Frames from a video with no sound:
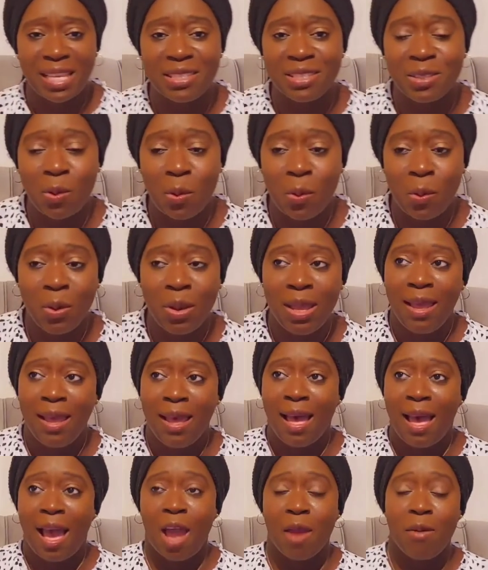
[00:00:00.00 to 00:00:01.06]
So
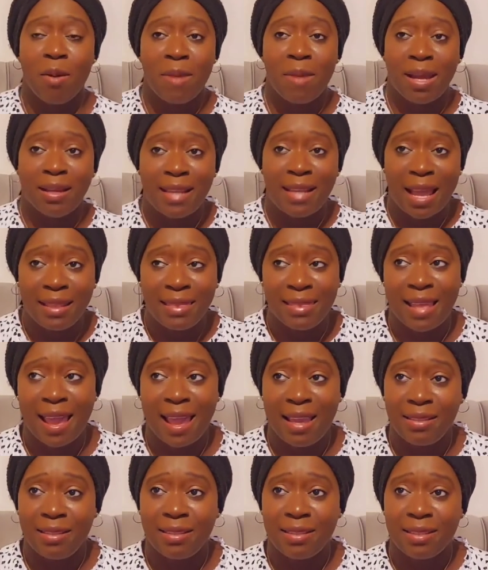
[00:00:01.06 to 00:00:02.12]
I remember that
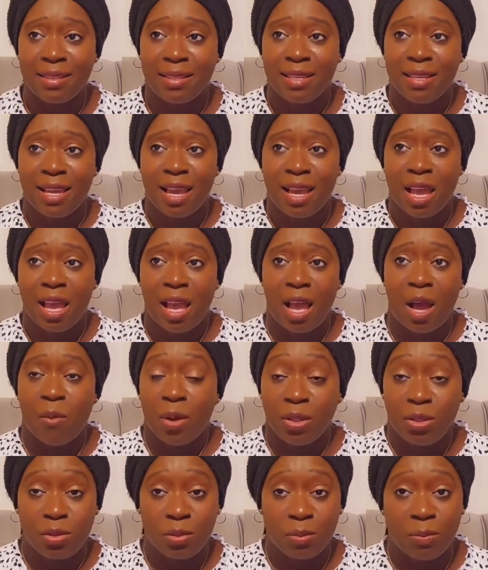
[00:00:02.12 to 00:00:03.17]
night, I
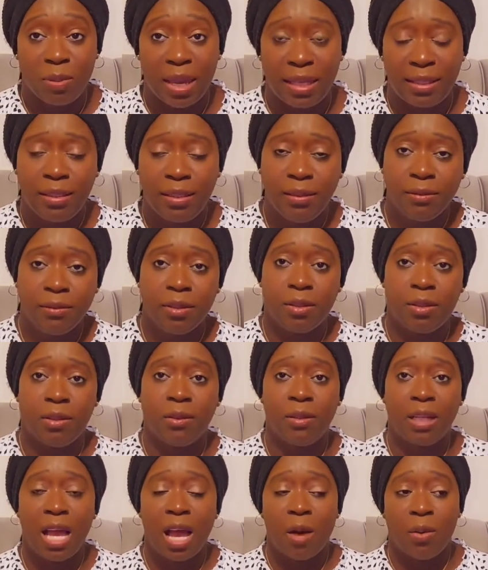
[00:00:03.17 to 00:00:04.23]
went to bed, you
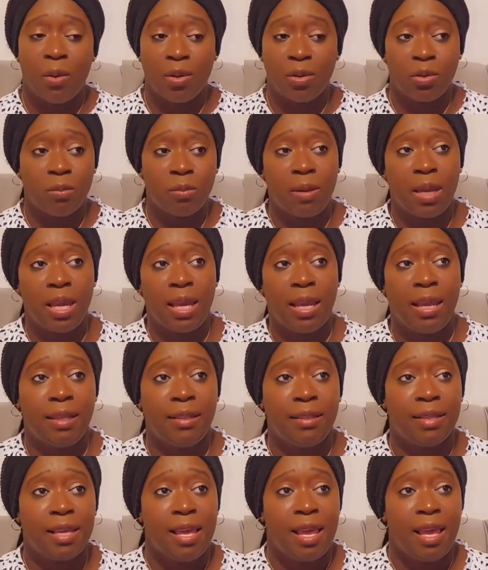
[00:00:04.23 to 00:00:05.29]
know, I went to
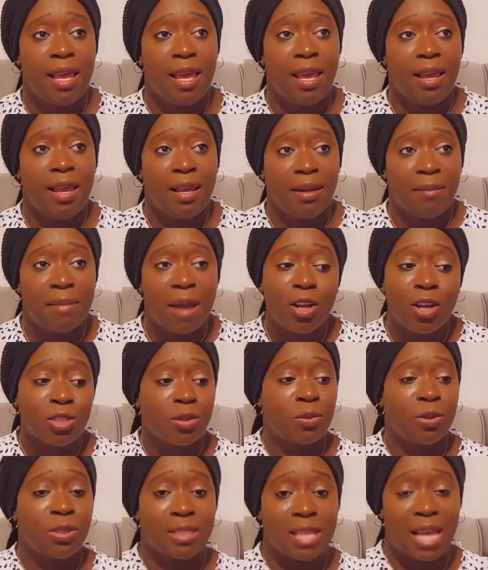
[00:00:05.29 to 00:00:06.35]
bed. And my
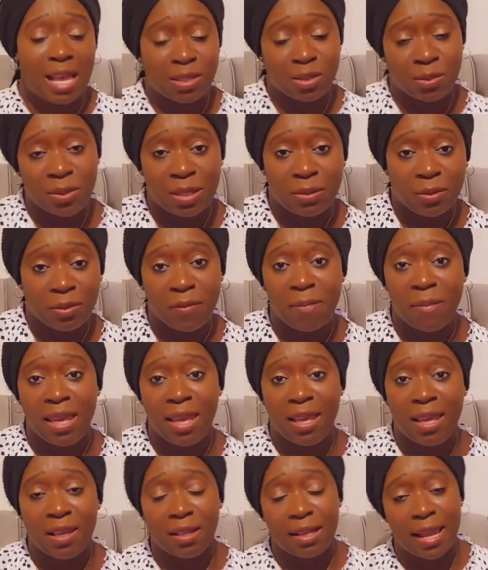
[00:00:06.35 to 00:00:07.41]
husband was as well with
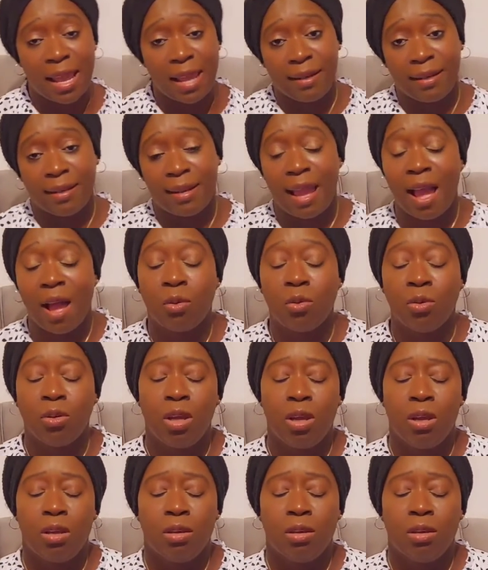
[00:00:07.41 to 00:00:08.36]
me, lying down.